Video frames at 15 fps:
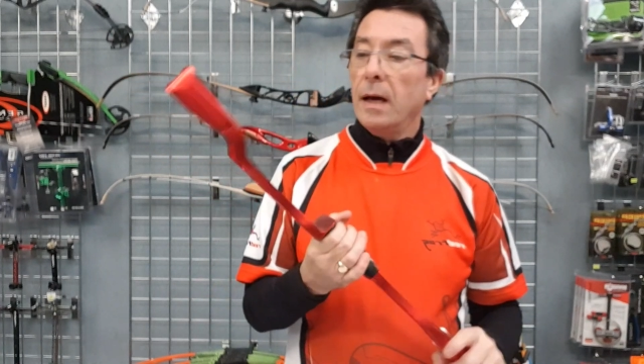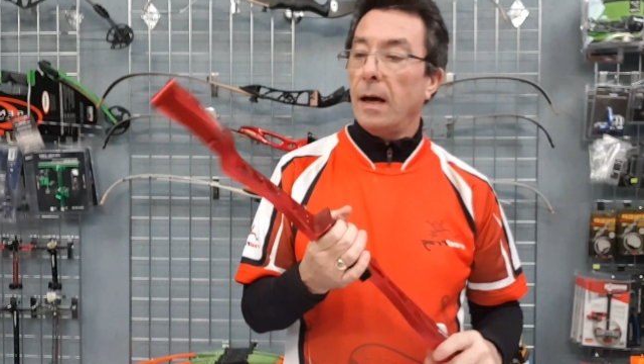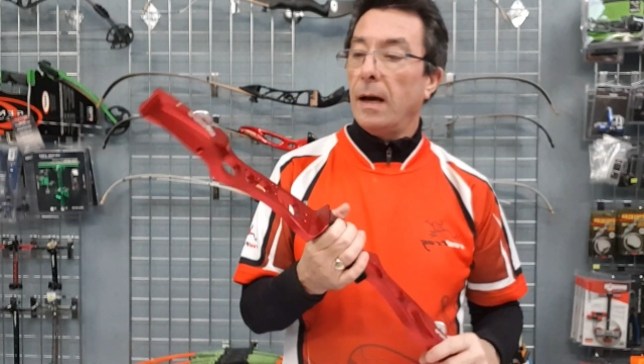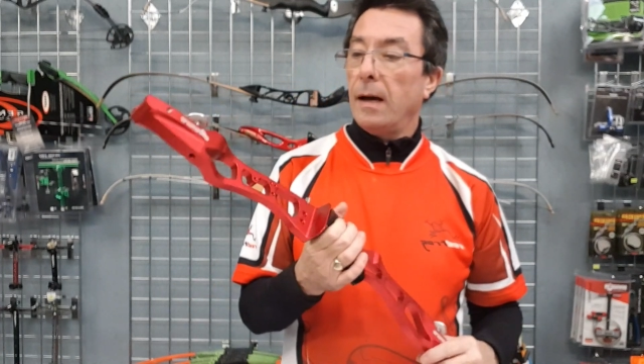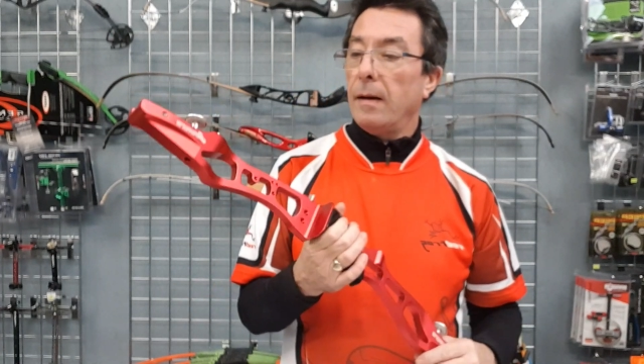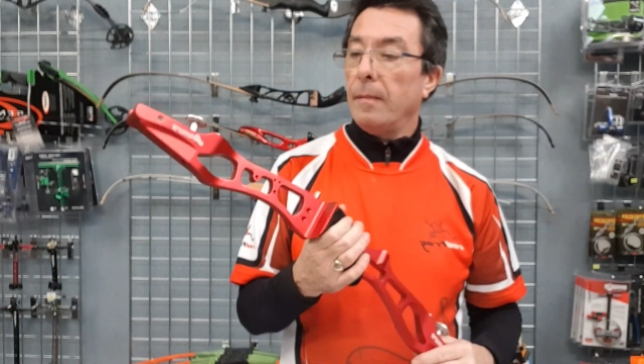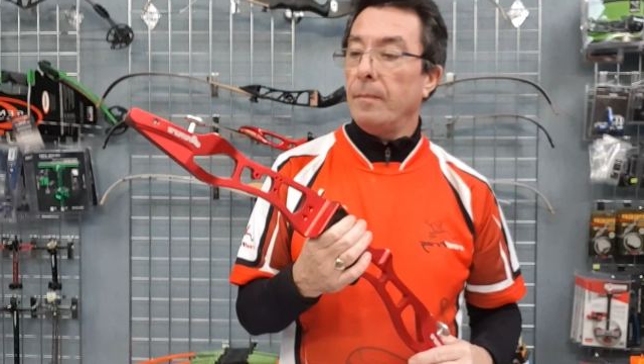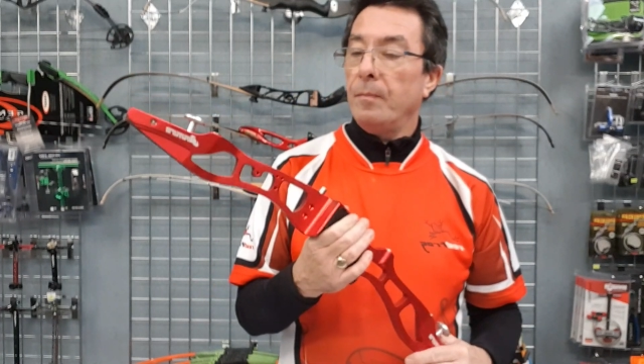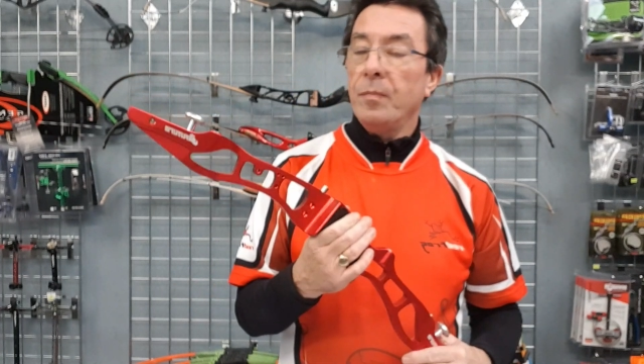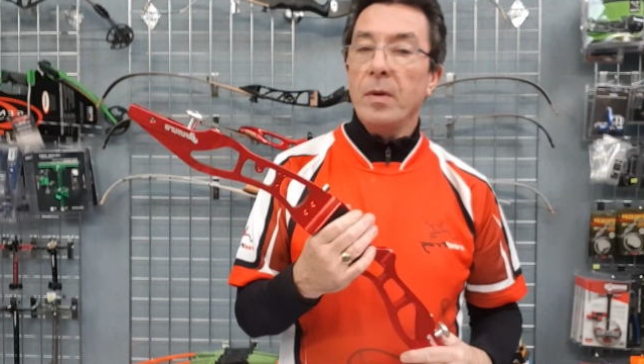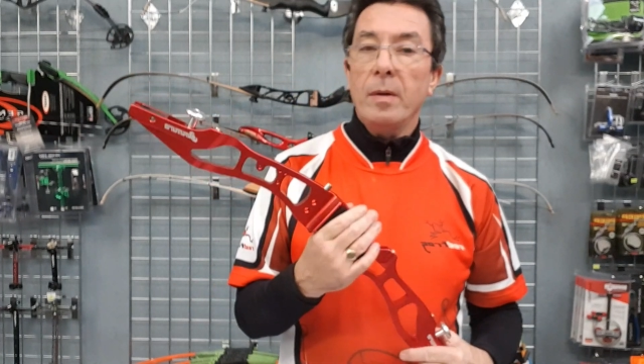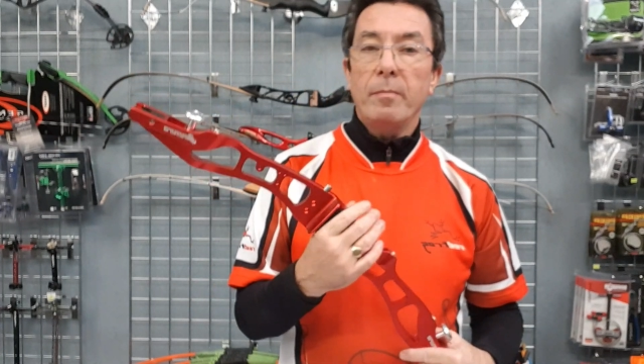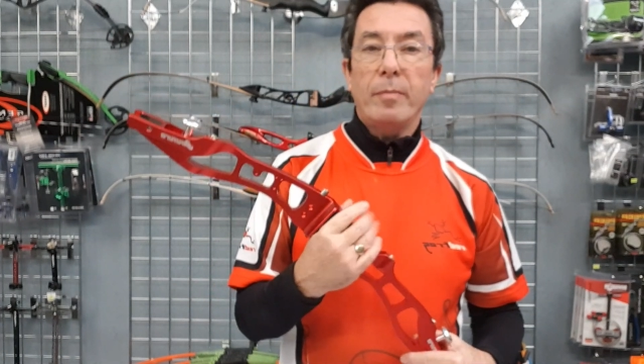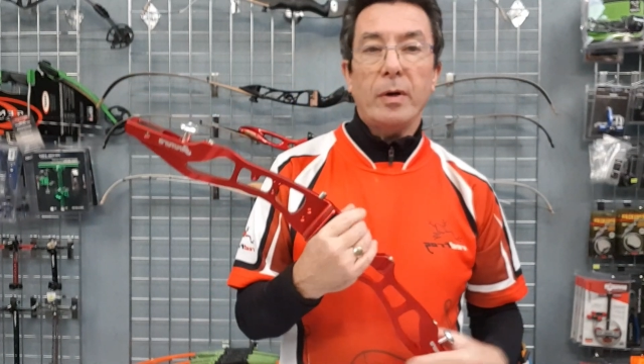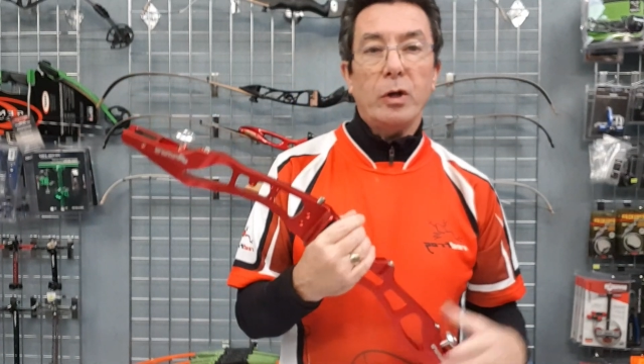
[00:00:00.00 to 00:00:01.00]

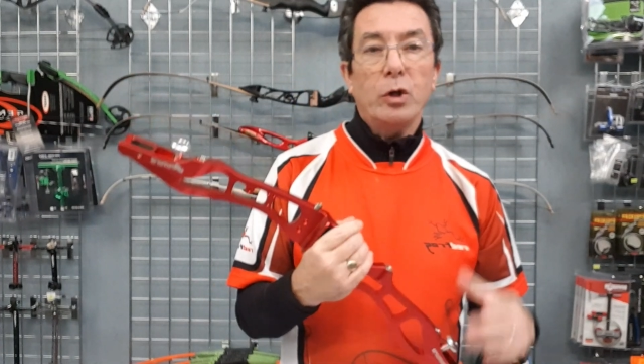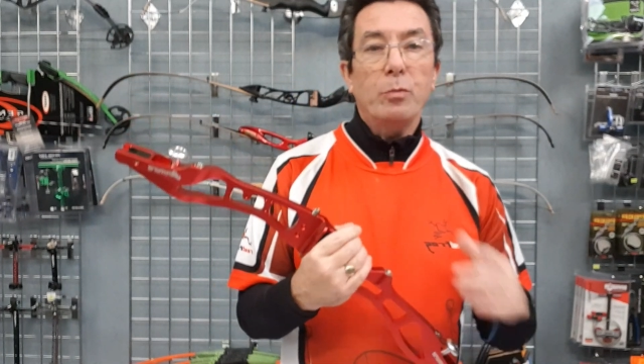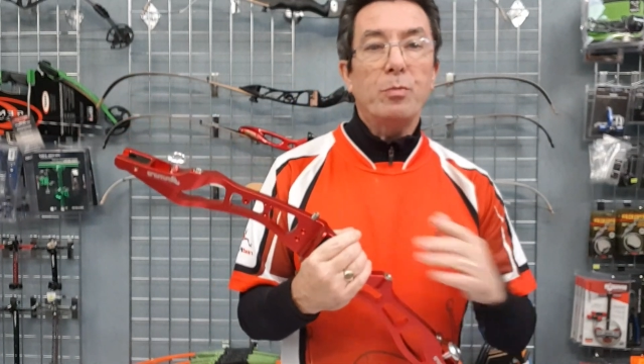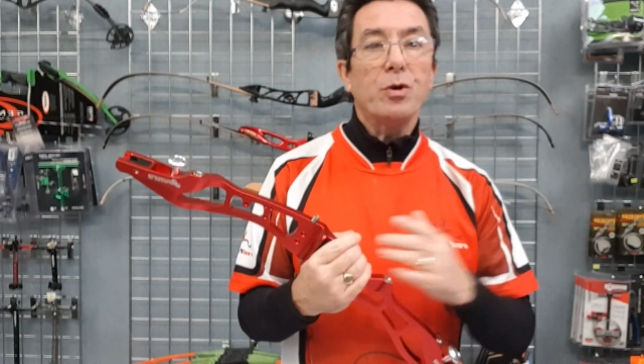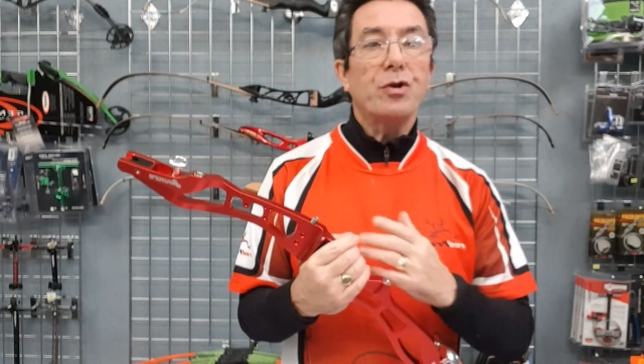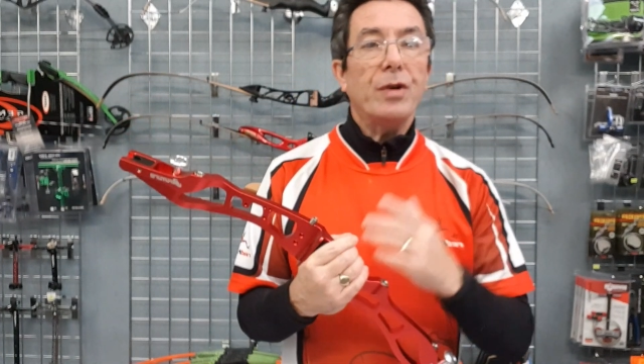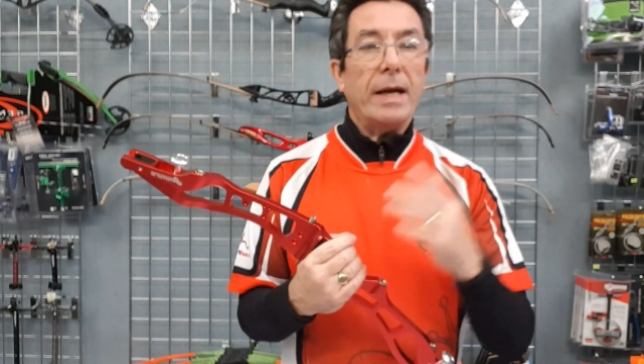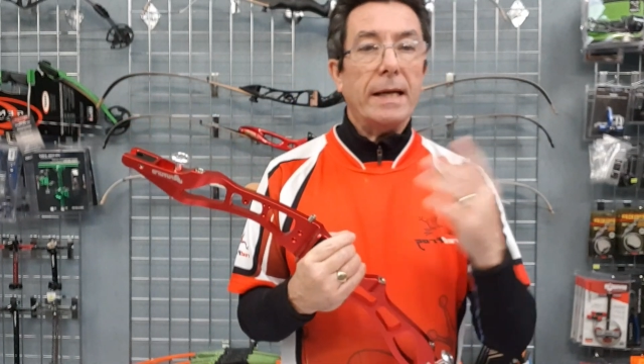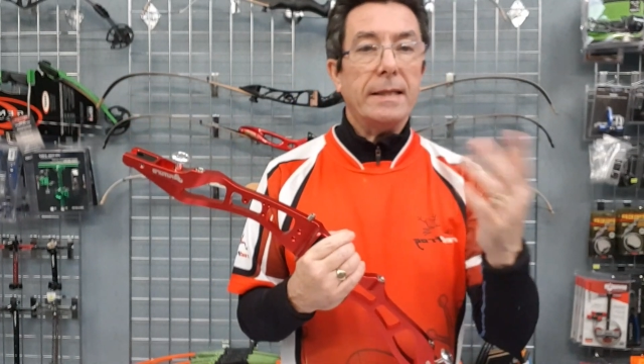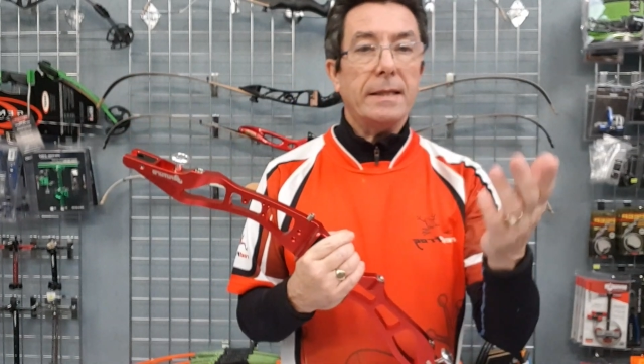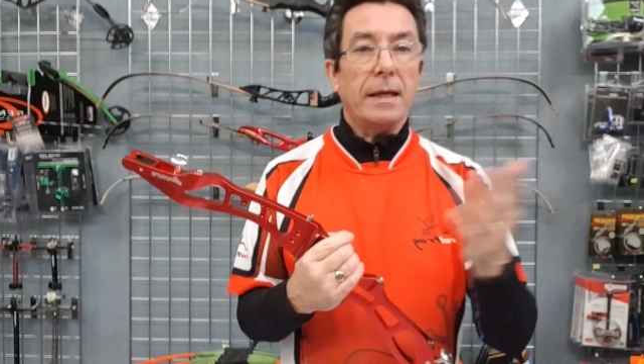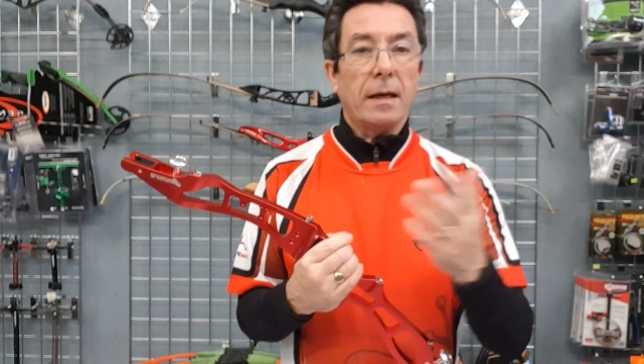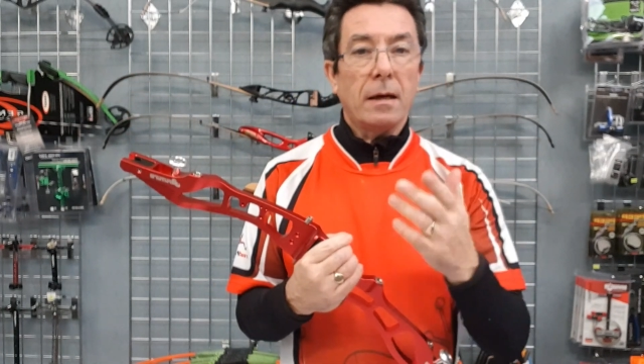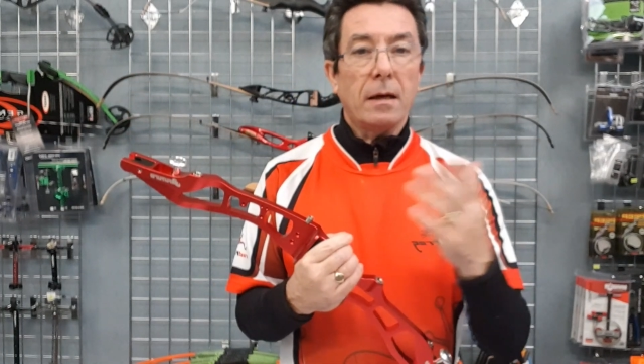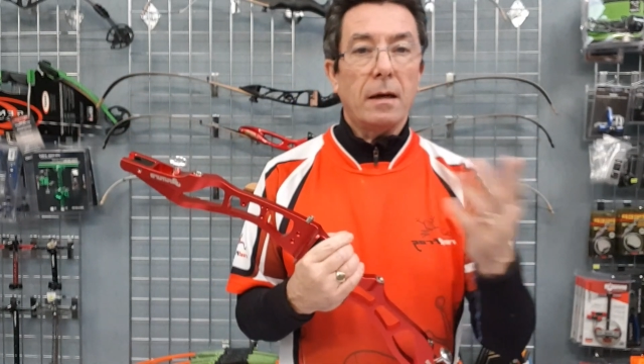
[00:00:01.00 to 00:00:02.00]
But you're
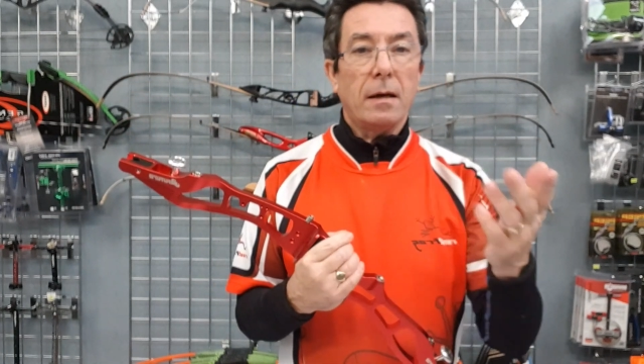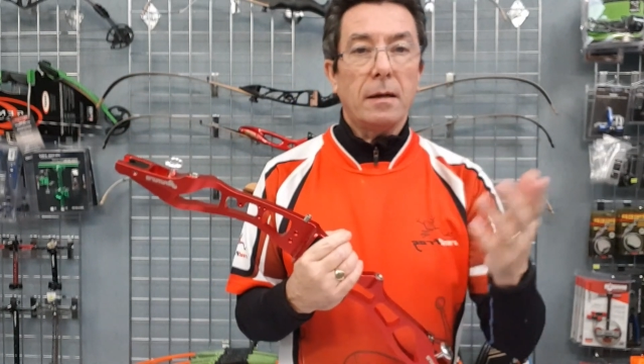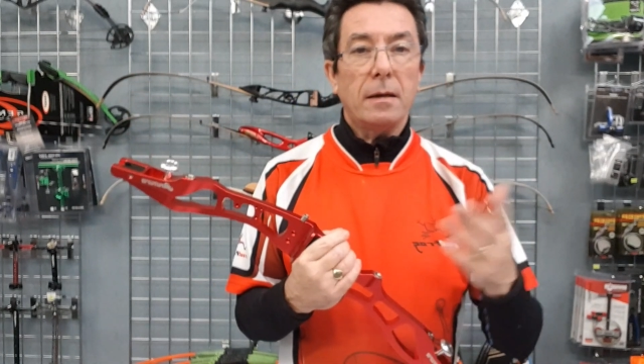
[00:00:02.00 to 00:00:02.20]
progressing